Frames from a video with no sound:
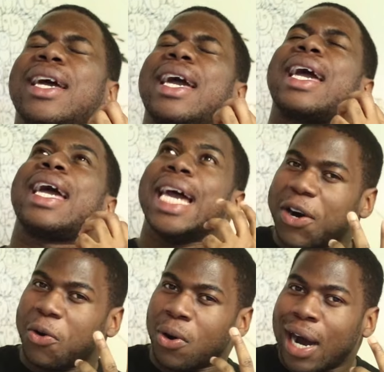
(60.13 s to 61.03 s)

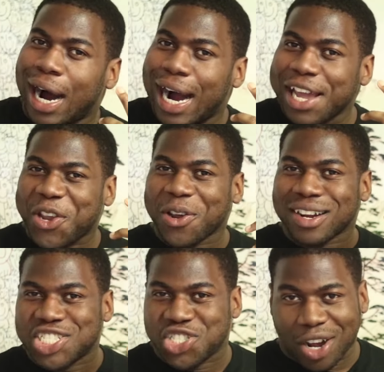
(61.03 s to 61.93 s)
hell are you
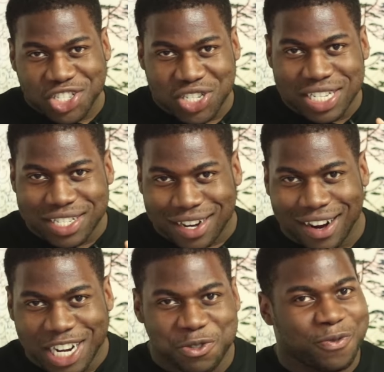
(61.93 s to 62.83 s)
going to judge these
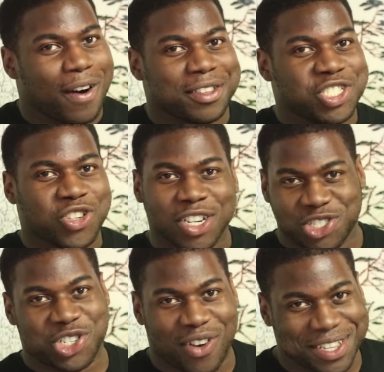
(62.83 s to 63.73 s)
cards without a
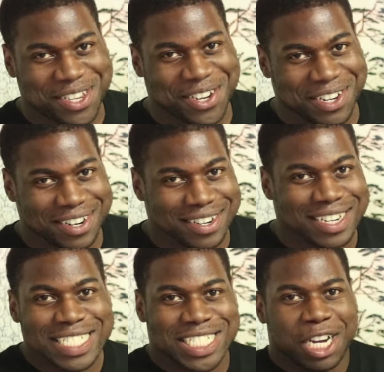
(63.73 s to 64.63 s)
judging criteria?
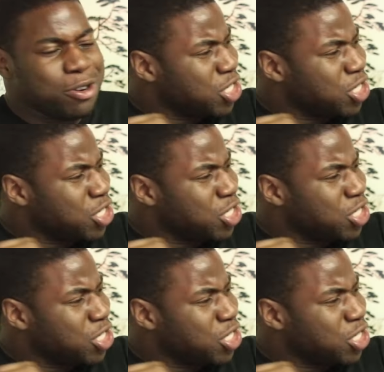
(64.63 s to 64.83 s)
So,